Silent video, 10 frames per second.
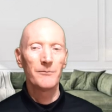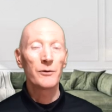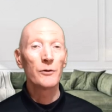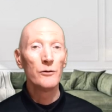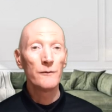
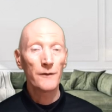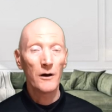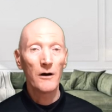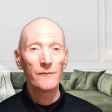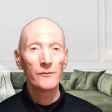proof
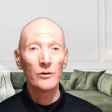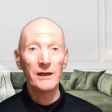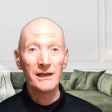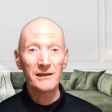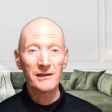of
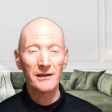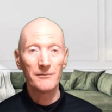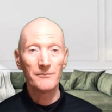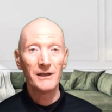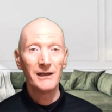your
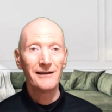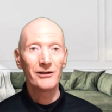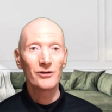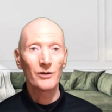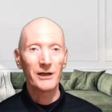income
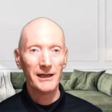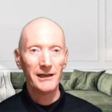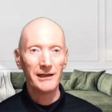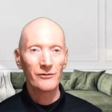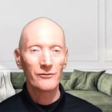that you're
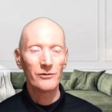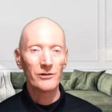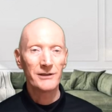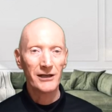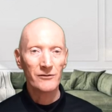getting through
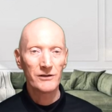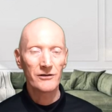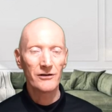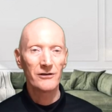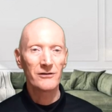your tax
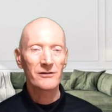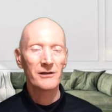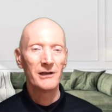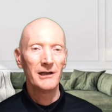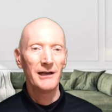
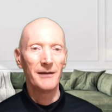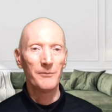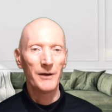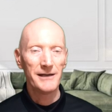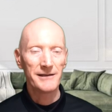returns
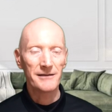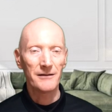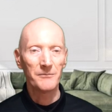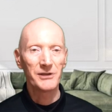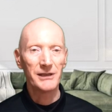and pay
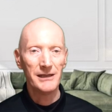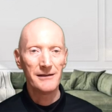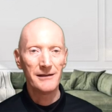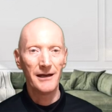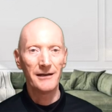stubs
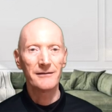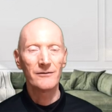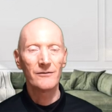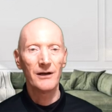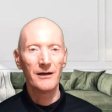in that
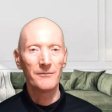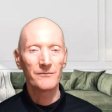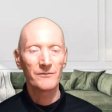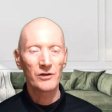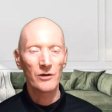
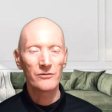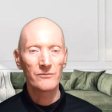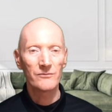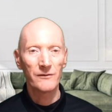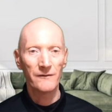
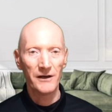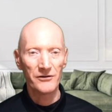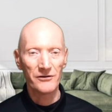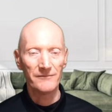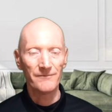chosen
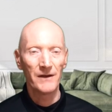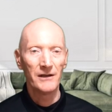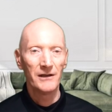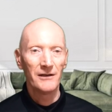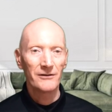profession.
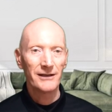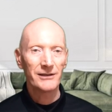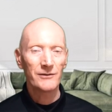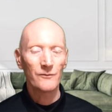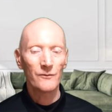So
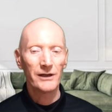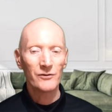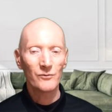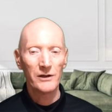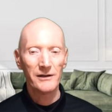
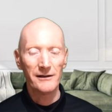that's one